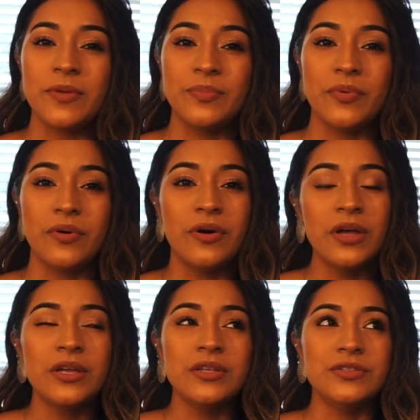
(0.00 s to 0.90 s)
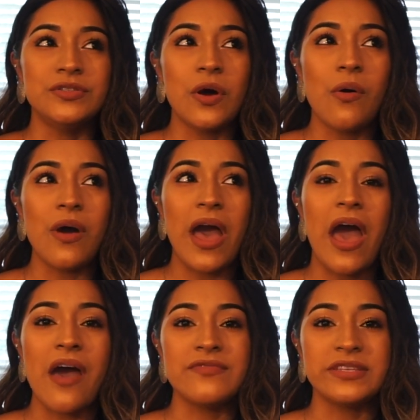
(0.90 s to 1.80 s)
people don't
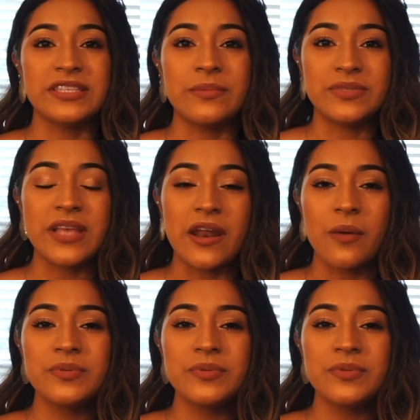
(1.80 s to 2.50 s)
have the same setup.